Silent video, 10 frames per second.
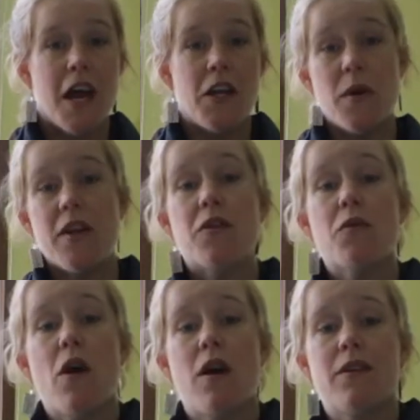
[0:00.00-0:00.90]
and you hit the
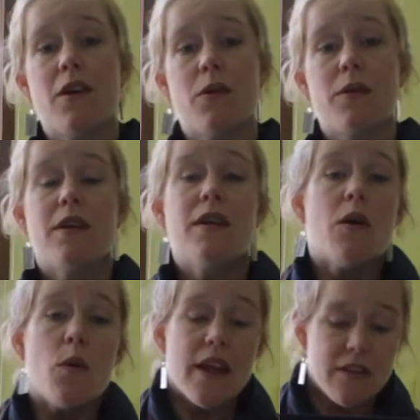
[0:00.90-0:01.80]
wrong note.
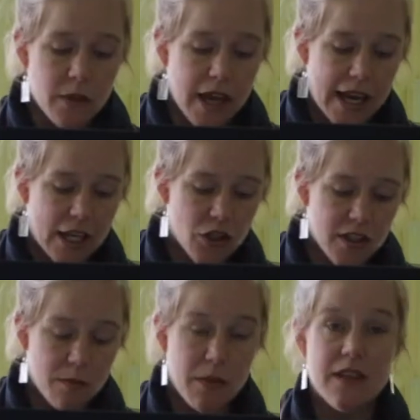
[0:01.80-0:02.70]
Well, that's okay. It
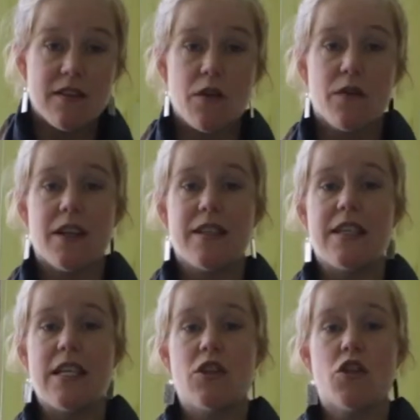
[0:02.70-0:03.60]
just means that you've got to
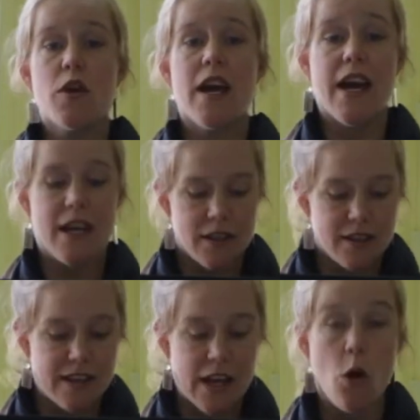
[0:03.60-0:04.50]
teach your hand to
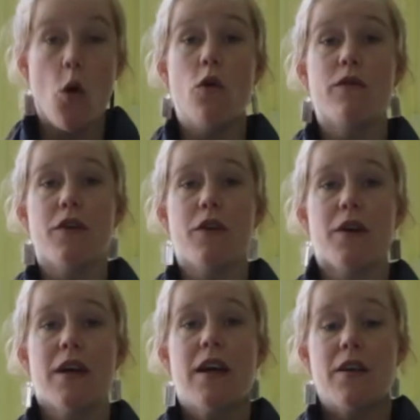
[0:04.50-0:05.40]
stay
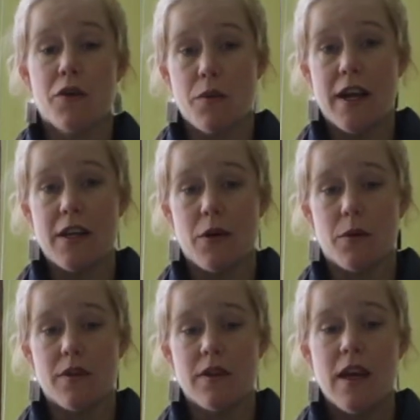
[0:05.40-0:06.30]
over the right
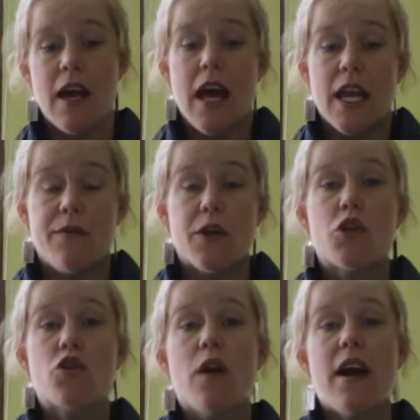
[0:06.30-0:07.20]
note. And if you can
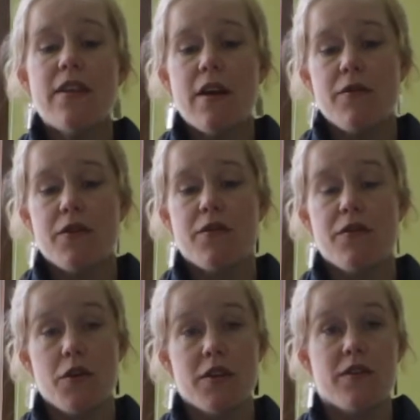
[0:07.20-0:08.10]
try that for the
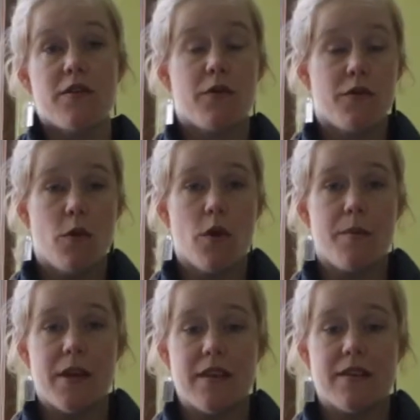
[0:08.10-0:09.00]
first 4
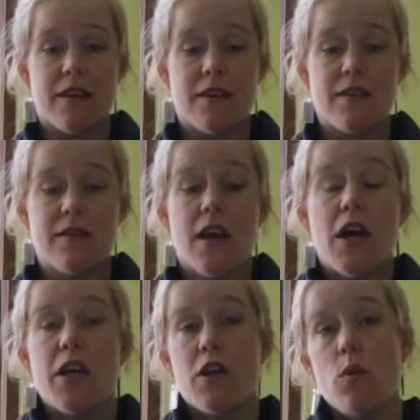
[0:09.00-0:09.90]
pieces,
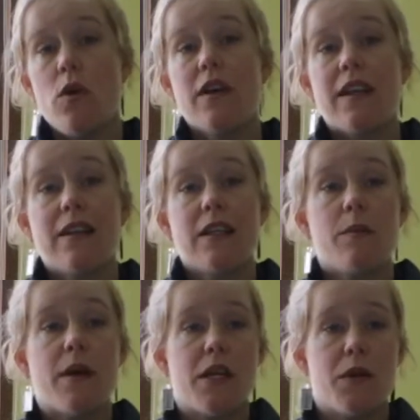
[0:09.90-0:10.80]
you will get a little
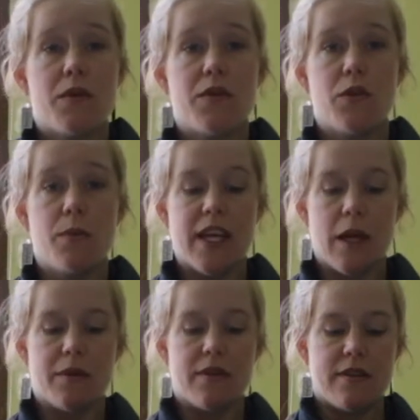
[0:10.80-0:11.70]
bit used to being
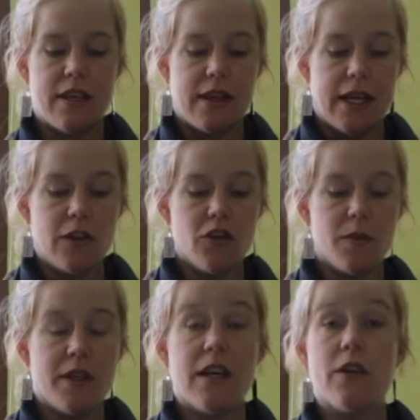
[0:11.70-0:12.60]
able to see the
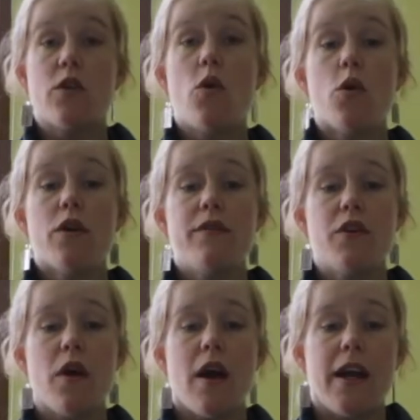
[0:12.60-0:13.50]
instrument out of the corner of
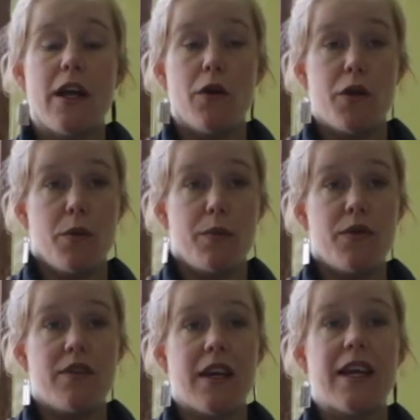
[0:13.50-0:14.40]
your eye, your
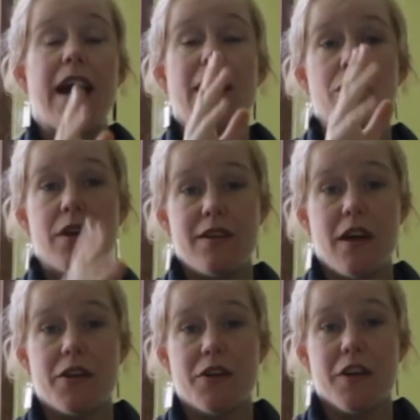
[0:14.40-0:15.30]
music, and your
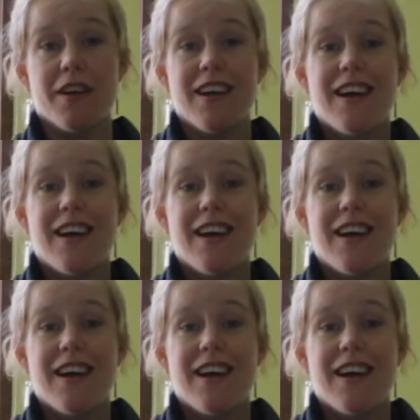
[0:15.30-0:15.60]
conductor.